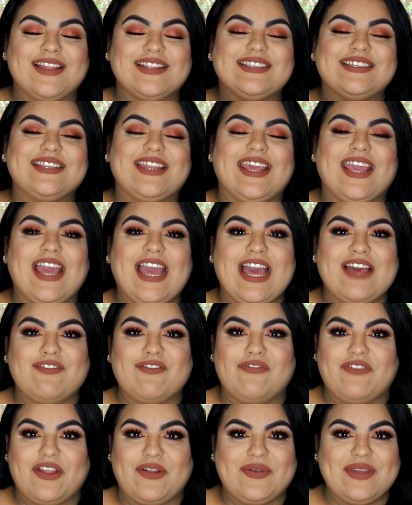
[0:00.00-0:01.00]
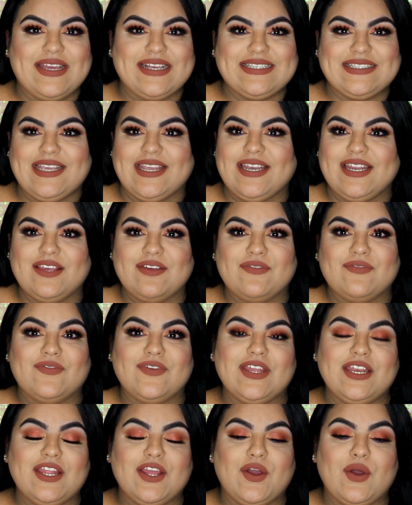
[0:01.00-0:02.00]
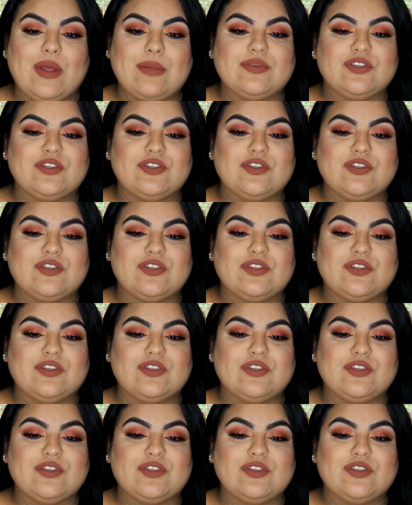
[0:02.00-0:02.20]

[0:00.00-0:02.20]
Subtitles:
Today I have a very exciting video